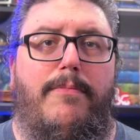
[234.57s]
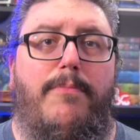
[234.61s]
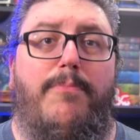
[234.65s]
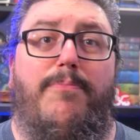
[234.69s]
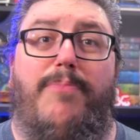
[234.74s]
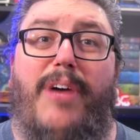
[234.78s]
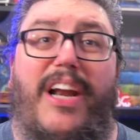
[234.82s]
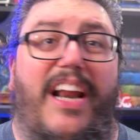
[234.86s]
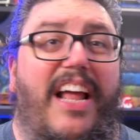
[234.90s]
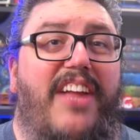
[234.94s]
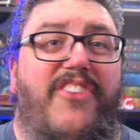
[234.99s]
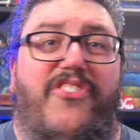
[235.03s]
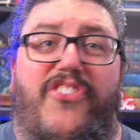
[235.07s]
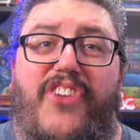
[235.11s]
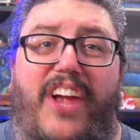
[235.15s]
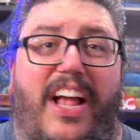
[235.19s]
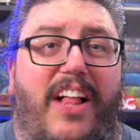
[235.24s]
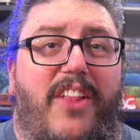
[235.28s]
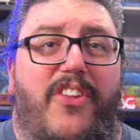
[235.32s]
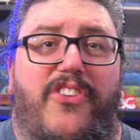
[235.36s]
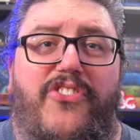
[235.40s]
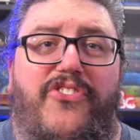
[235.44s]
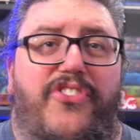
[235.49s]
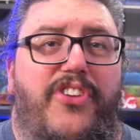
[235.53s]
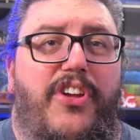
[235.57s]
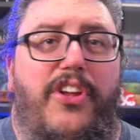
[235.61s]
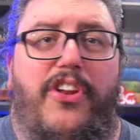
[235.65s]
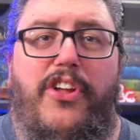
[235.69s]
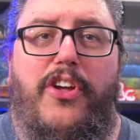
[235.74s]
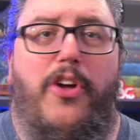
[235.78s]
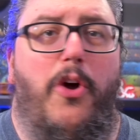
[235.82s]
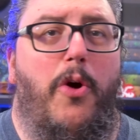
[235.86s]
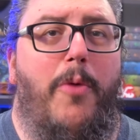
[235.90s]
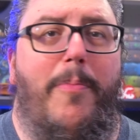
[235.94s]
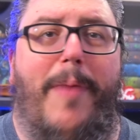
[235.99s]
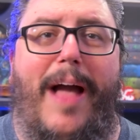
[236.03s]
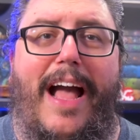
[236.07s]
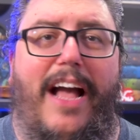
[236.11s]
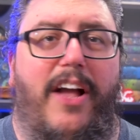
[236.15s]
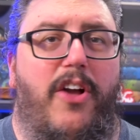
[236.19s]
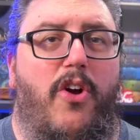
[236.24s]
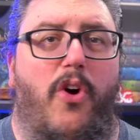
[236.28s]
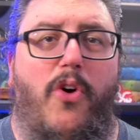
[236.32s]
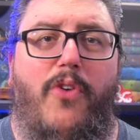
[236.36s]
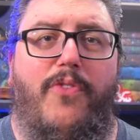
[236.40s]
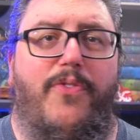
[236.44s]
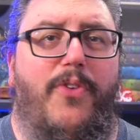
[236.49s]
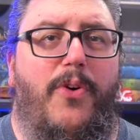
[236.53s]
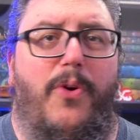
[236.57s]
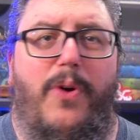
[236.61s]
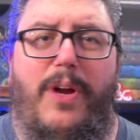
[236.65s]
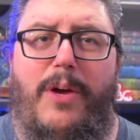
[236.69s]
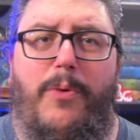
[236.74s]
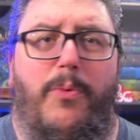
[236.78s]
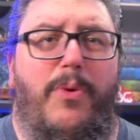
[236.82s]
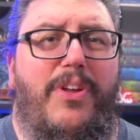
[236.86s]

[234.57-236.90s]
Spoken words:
But I challenge you to go back over it